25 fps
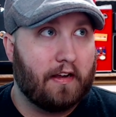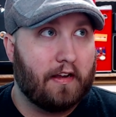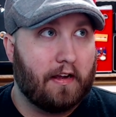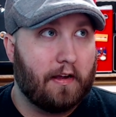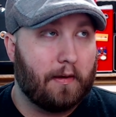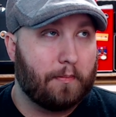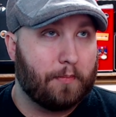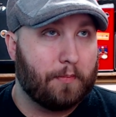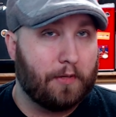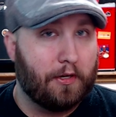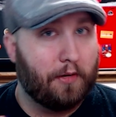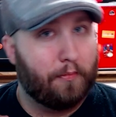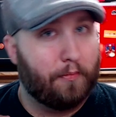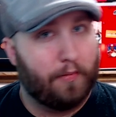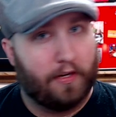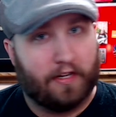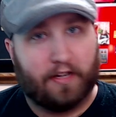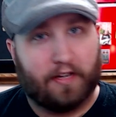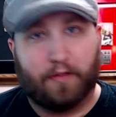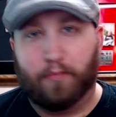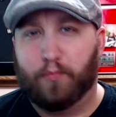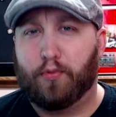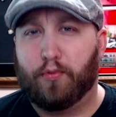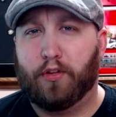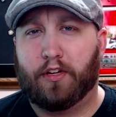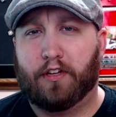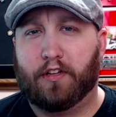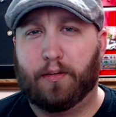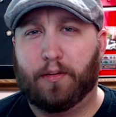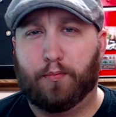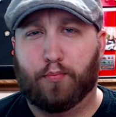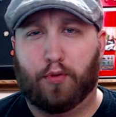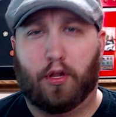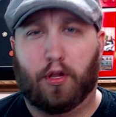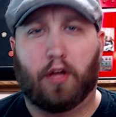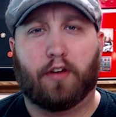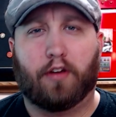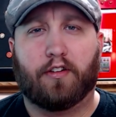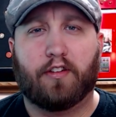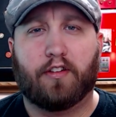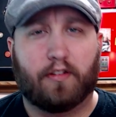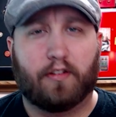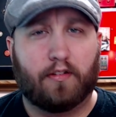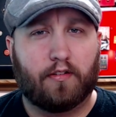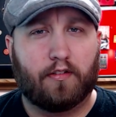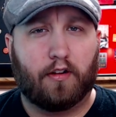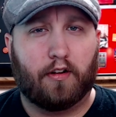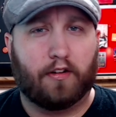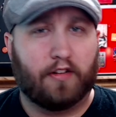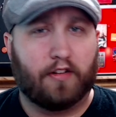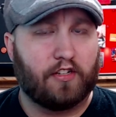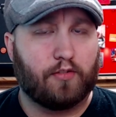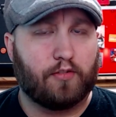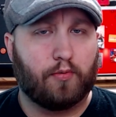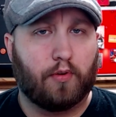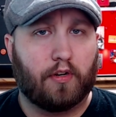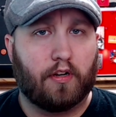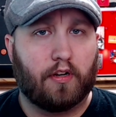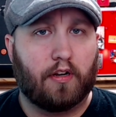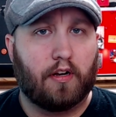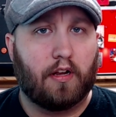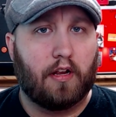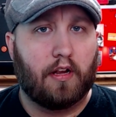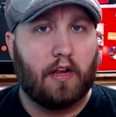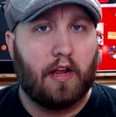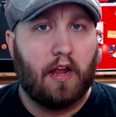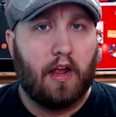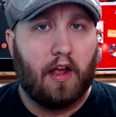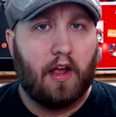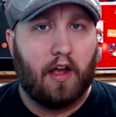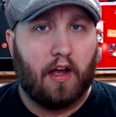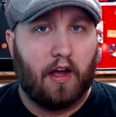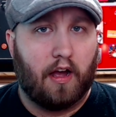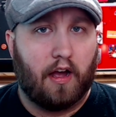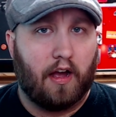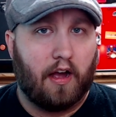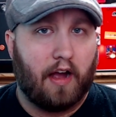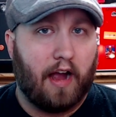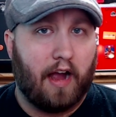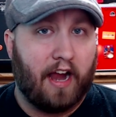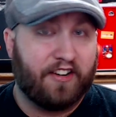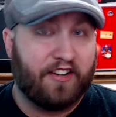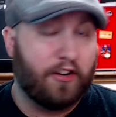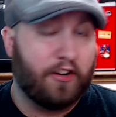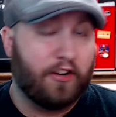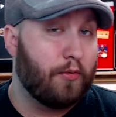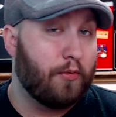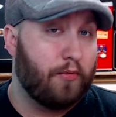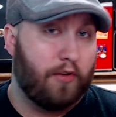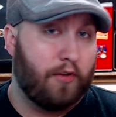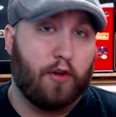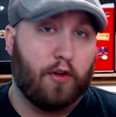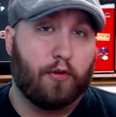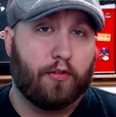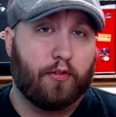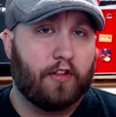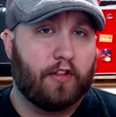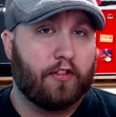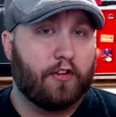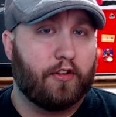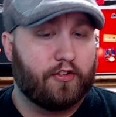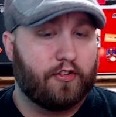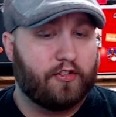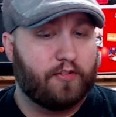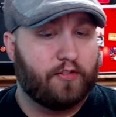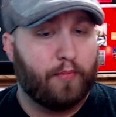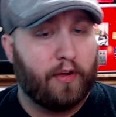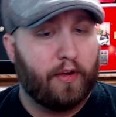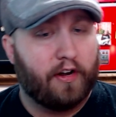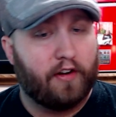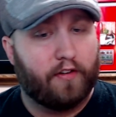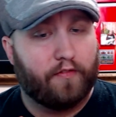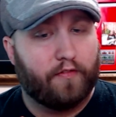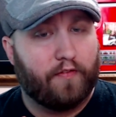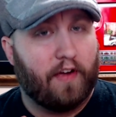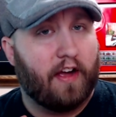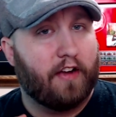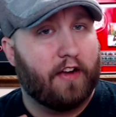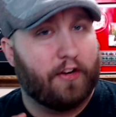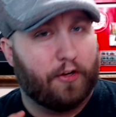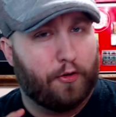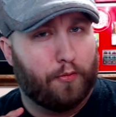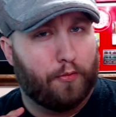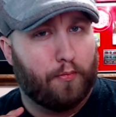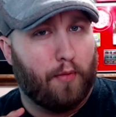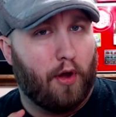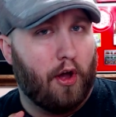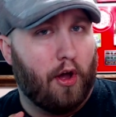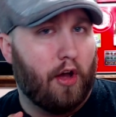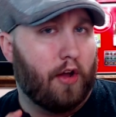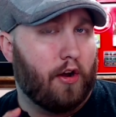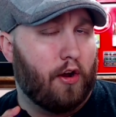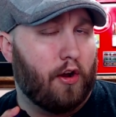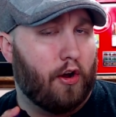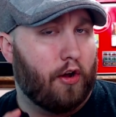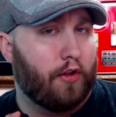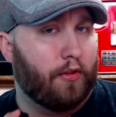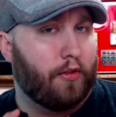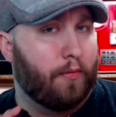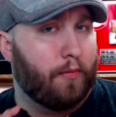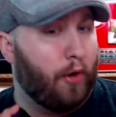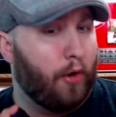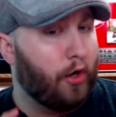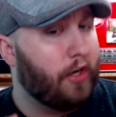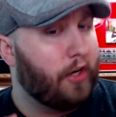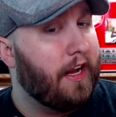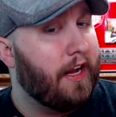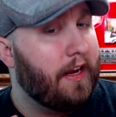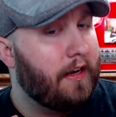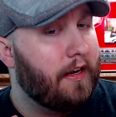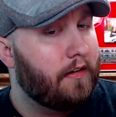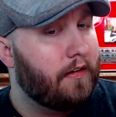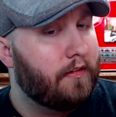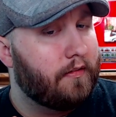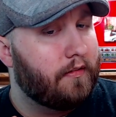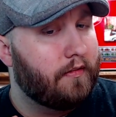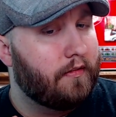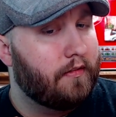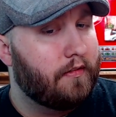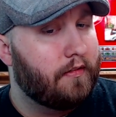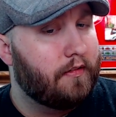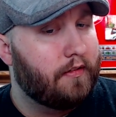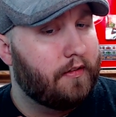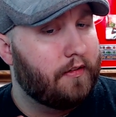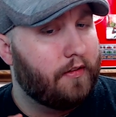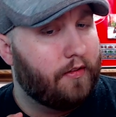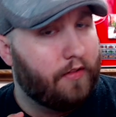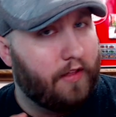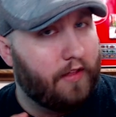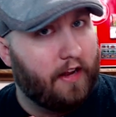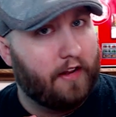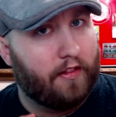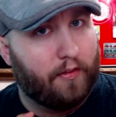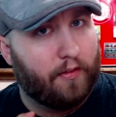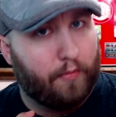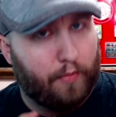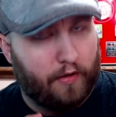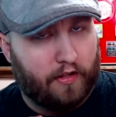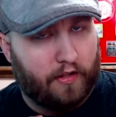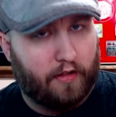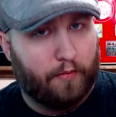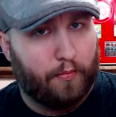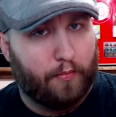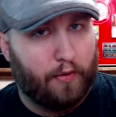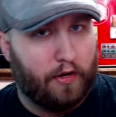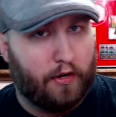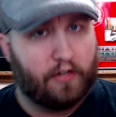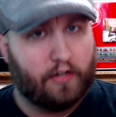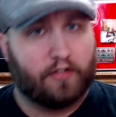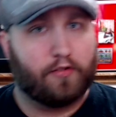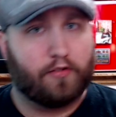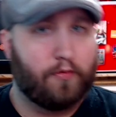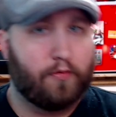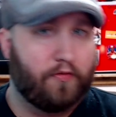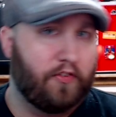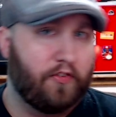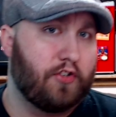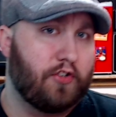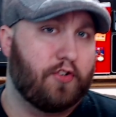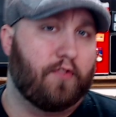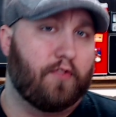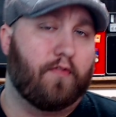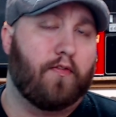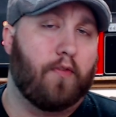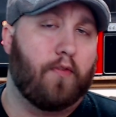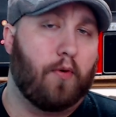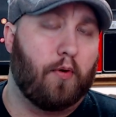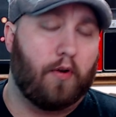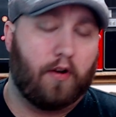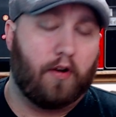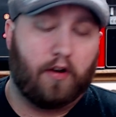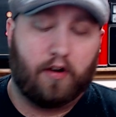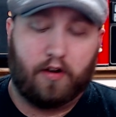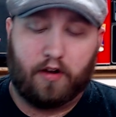I'm going to be completely blunt on this one. I don't know that there's a better value mod on the market than the Billet Box Revision 4.